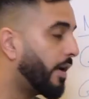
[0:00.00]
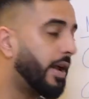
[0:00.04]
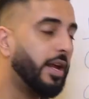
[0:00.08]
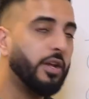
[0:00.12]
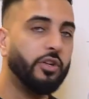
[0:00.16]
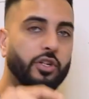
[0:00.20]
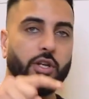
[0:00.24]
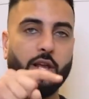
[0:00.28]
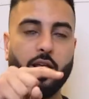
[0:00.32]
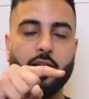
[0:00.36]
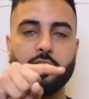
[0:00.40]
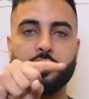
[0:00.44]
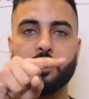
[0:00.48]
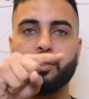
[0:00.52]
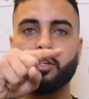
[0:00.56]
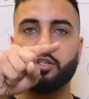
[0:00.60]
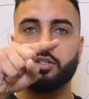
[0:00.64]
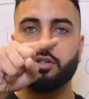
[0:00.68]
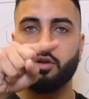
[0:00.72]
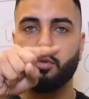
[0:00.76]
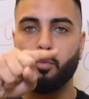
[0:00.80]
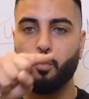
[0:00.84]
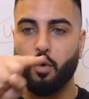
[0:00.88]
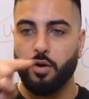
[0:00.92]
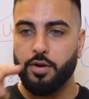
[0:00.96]
range isn't
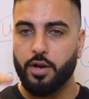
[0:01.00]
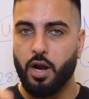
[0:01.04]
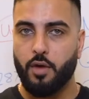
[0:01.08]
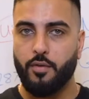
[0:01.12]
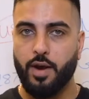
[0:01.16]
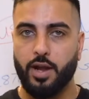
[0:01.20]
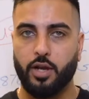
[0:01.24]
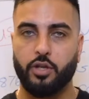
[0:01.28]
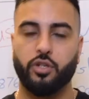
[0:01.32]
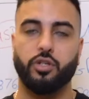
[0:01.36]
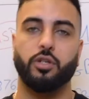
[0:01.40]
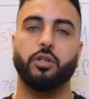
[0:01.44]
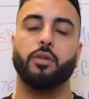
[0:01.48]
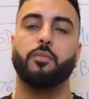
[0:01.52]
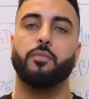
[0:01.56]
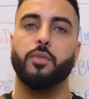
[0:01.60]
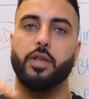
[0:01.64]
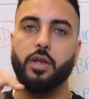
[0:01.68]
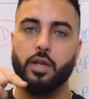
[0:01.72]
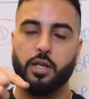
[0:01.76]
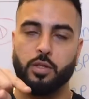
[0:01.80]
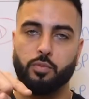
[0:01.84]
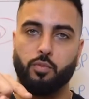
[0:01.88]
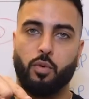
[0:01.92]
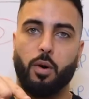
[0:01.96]
just in one direction.
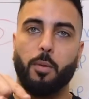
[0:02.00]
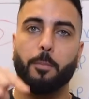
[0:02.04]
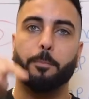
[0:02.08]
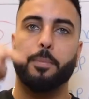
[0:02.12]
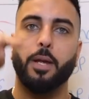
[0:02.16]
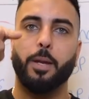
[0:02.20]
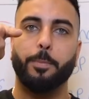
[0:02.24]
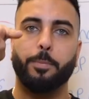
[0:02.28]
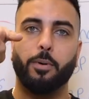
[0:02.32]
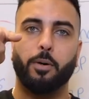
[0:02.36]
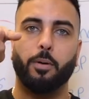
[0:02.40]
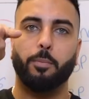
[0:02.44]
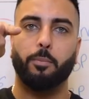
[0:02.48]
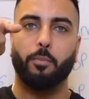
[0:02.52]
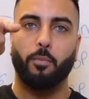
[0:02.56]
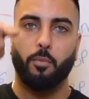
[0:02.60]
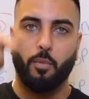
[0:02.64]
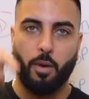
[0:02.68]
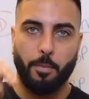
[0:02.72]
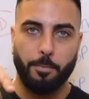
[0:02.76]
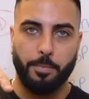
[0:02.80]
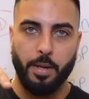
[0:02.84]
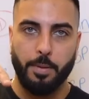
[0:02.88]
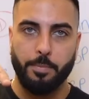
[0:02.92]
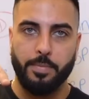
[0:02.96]
It's 1 pip up,
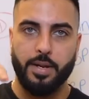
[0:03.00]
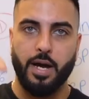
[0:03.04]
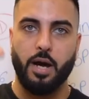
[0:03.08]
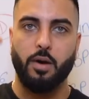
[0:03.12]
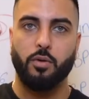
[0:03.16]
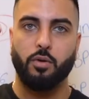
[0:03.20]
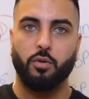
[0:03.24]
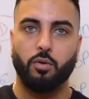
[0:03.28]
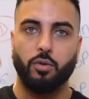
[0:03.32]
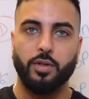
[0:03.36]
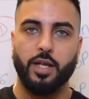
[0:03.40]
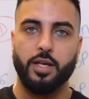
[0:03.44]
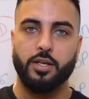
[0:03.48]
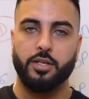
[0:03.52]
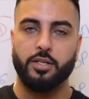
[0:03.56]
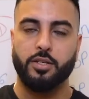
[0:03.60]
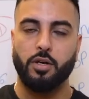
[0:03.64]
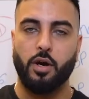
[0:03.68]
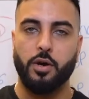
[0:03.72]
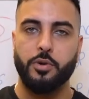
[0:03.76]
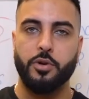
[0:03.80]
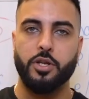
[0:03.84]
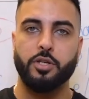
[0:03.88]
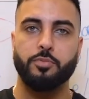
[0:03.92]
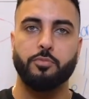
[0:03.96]
1 pip down. All that
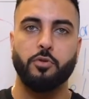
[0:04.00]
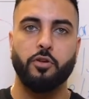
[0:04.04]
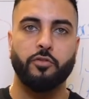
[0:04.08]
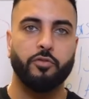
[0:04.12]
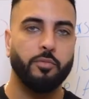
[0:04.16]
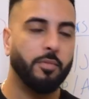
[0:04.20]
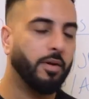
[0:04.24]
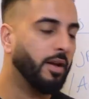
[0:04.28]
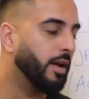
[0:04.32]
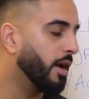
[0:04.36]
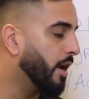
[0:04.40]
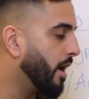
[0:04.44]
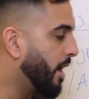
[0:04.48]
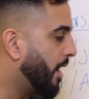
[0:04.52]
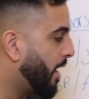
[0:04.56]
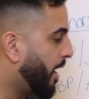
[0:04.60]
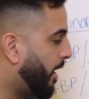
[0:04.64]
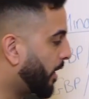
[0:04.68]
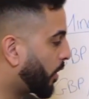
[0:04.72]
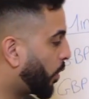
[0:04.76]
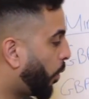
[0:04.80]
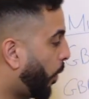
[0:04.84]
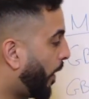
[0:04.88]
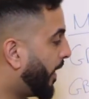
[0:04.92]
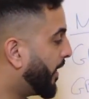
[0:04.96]
sideways movement
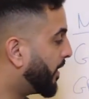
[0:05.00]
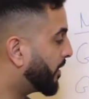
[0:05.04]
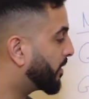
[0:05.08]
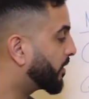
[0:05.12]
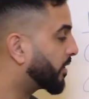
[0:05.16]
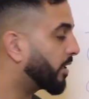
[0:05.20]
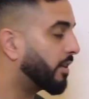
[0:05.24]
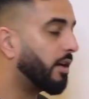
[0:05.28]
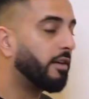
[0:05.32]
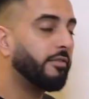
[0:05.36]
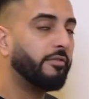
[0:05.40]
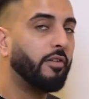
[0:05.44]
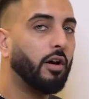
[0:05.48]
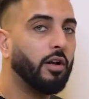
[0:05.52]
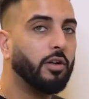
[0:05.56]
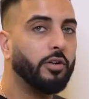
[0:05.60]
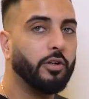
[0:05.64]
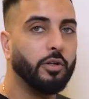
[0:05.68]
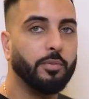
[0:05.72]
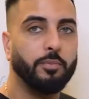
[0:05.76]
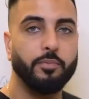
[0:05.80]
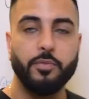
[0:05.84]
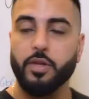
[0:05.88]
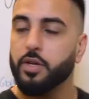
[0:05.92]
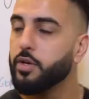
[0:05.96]
equates to that
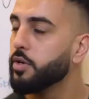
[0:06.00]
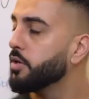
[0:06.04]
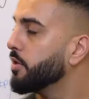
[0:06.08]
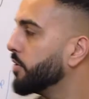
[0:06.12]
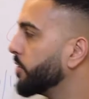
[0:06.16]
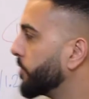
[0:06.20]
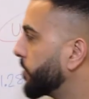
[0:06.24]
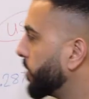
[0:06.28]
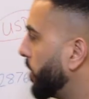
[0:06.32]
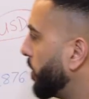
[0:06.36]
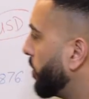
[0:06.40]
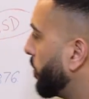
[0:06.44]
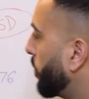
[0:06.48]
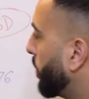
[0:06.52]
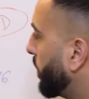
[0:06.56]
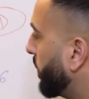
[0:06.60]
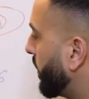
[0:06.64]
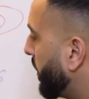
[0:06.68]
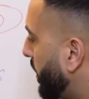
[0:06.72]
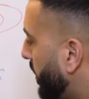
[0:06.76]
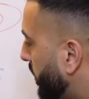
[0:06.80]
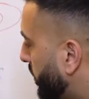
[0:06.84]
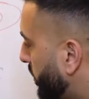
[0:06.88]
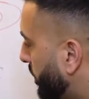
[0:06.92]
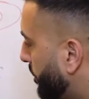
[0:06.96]
volume. So with
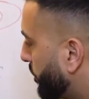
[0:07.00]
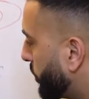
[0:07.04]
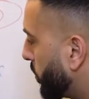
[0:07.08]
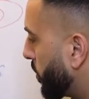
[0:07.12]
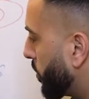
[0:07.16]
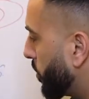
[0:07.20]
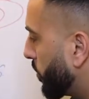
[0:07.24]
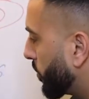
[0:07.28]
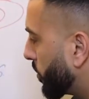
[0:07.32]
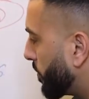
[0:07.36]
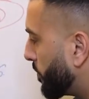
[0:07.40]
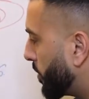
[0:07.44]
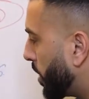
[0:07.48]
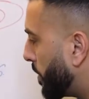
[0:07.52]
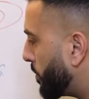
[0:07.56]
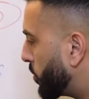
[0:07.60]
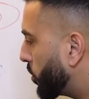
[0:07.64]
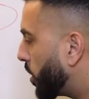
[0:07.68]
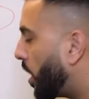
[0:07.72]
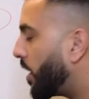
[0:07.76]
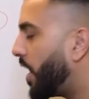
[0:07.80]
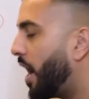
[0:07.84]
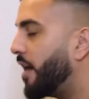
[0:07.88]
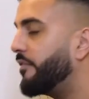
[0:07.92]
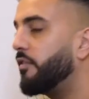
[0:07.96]
these, sometimes
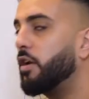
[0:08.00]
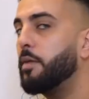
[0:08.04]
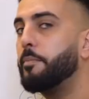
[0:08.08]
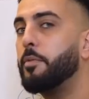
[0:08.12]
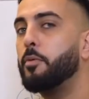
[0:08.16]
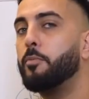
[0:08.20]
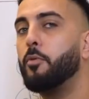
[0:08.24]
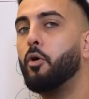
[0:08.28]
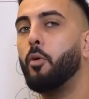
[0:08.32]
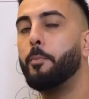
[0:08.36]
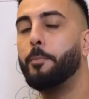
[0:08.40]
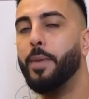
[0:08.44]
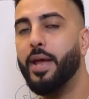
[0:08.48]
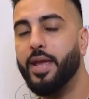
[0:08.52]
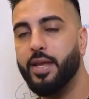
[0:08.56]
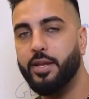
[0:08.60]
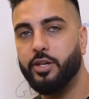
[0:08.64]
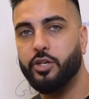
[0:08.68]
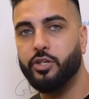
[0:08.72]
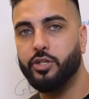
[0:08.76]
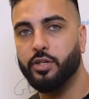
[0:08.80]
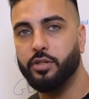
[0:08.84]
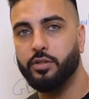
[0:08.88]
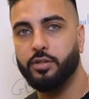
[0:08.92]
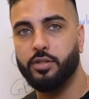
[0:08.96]
you've got to have a little bit more
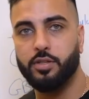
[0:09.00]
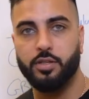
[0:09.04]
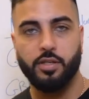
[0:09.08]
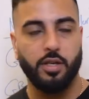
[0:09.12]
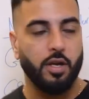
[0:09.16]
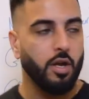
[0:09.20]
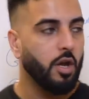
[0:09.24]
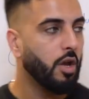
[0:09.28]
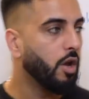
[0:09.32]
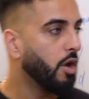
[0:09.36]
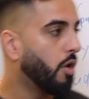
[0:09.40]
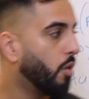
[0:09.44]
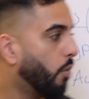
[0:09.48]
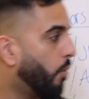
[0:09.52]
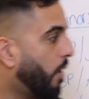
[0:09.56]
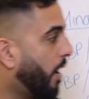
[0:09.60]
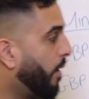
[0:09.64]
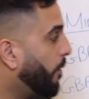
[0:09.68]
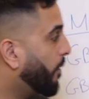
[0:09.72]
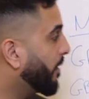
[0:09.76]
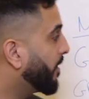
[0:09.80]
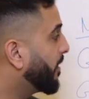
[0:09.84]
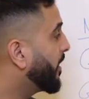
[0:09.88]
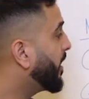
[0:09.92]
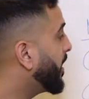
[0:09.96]
patience,
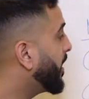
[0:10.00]
where with